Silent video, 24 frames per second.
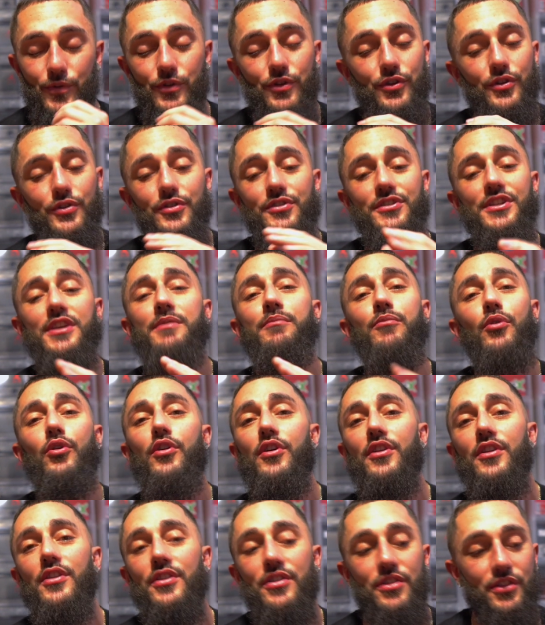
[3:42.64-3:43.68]
You'll see
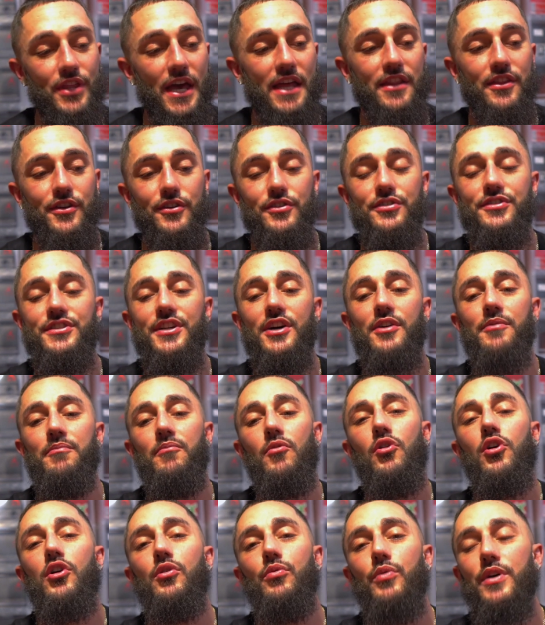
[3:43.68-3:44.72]
more that they'll sell
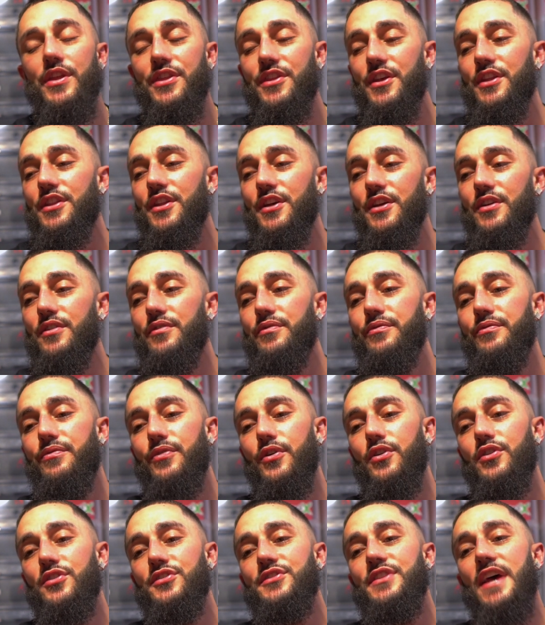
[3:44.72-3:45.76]
more within the
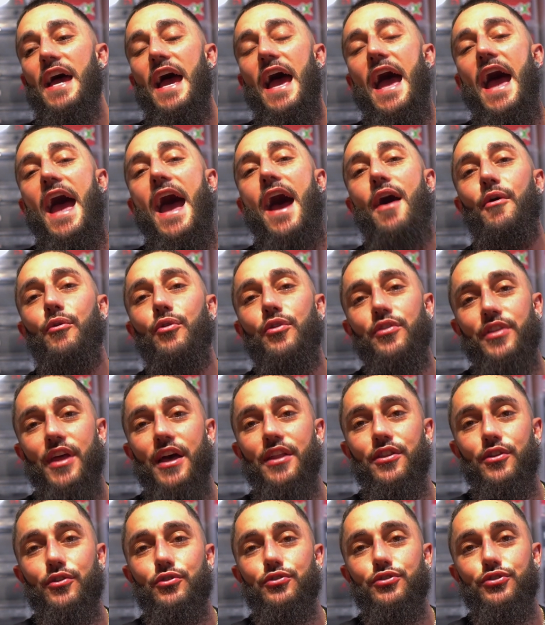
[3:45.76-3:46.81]
first hour
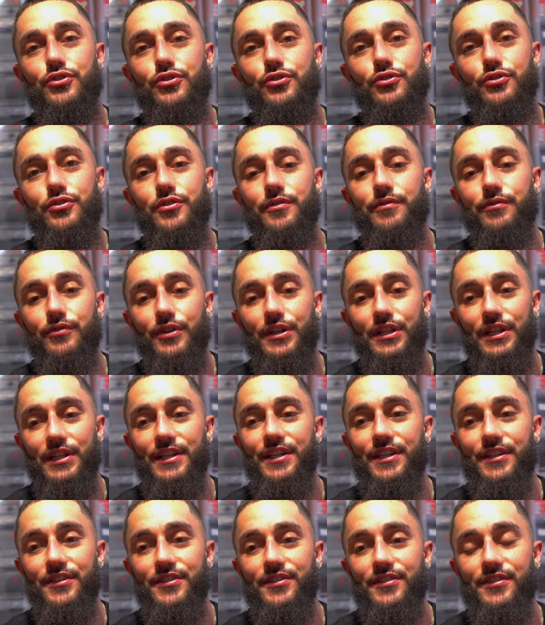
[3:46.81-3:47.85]
that those shoes have
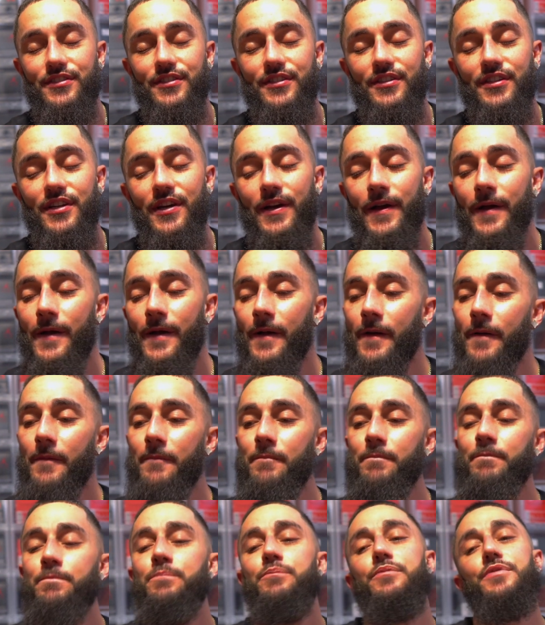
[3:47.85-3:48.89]
released
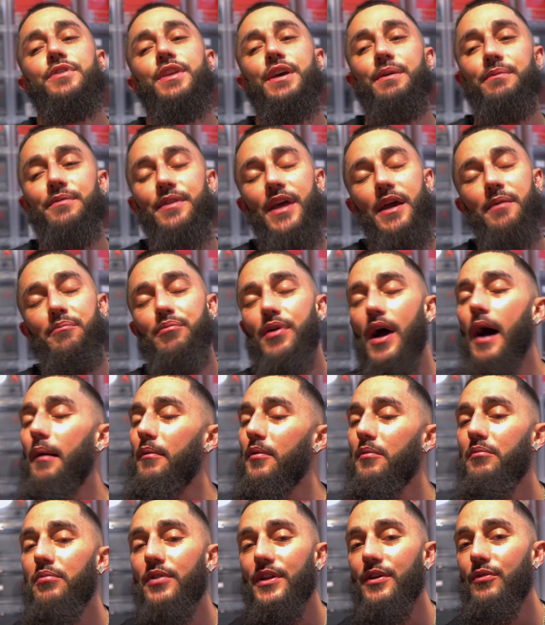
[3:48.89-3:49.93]
than they
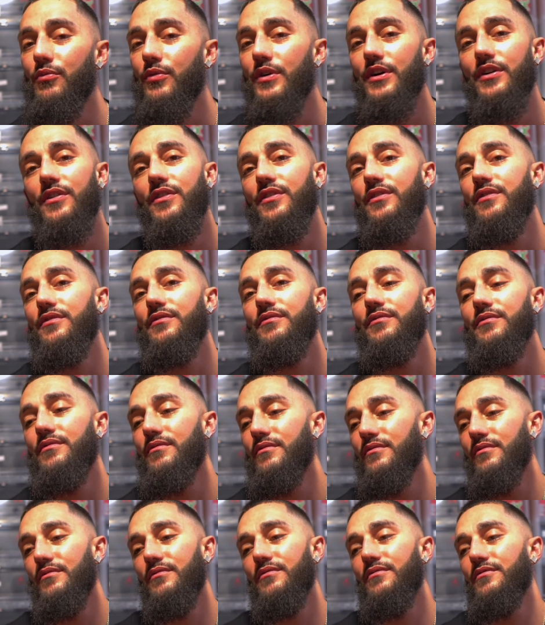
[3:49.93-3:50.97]
probably will
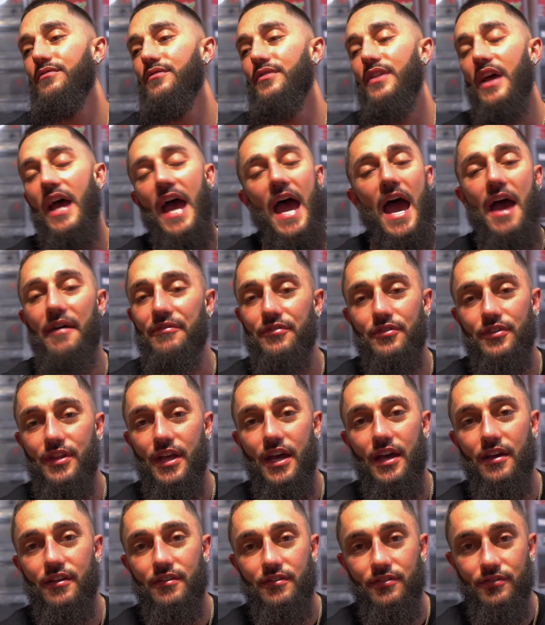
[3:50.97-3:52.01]
after
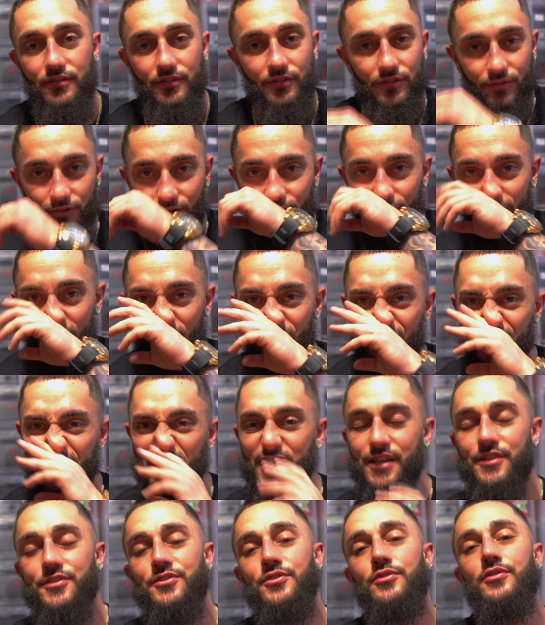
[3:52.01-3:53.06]
that. You see what I'm
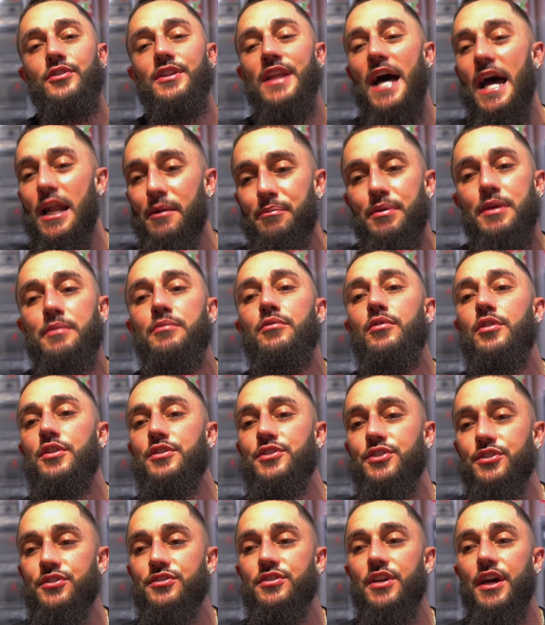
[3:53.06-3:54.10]
saying? So a lot of people are
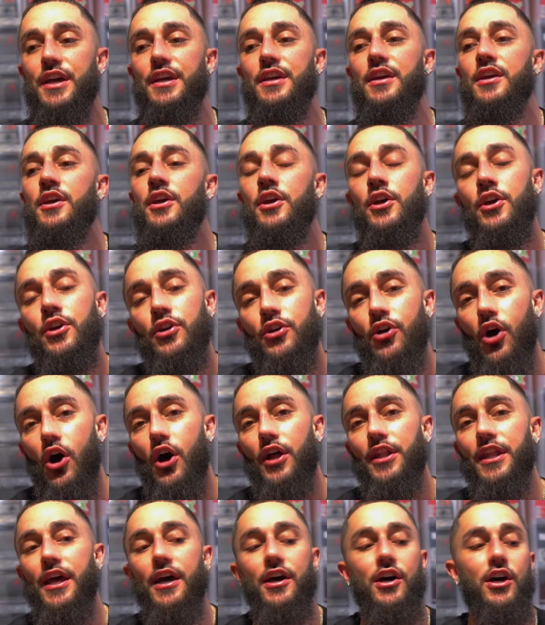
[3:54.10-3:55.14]
just like
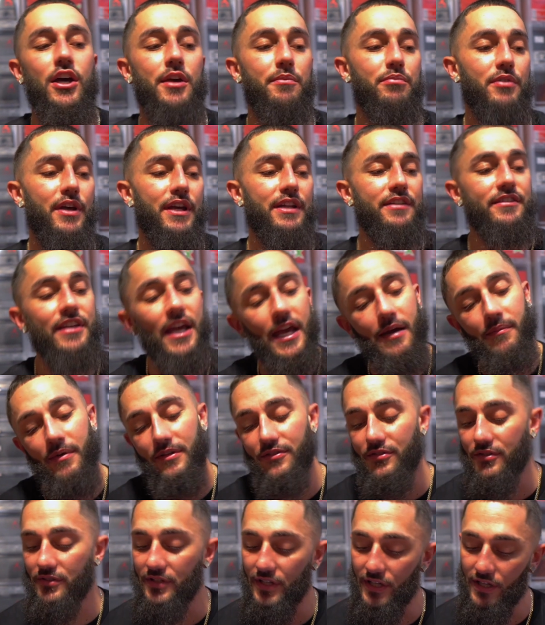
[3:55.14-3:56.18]
caught in that hype, like, damn, I
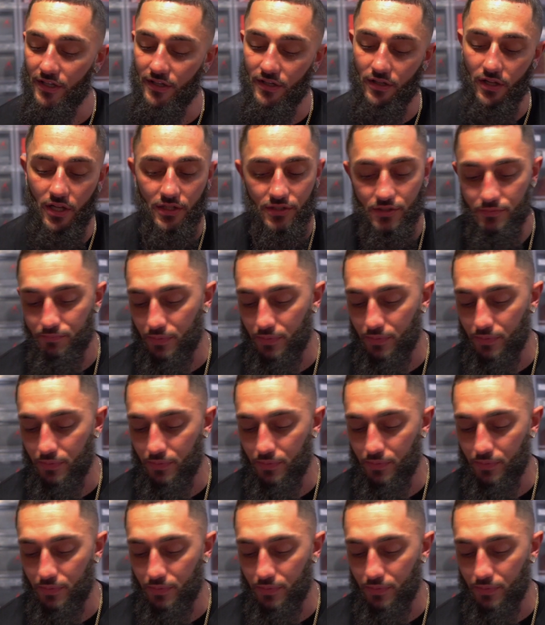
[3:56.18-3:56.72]
took the L.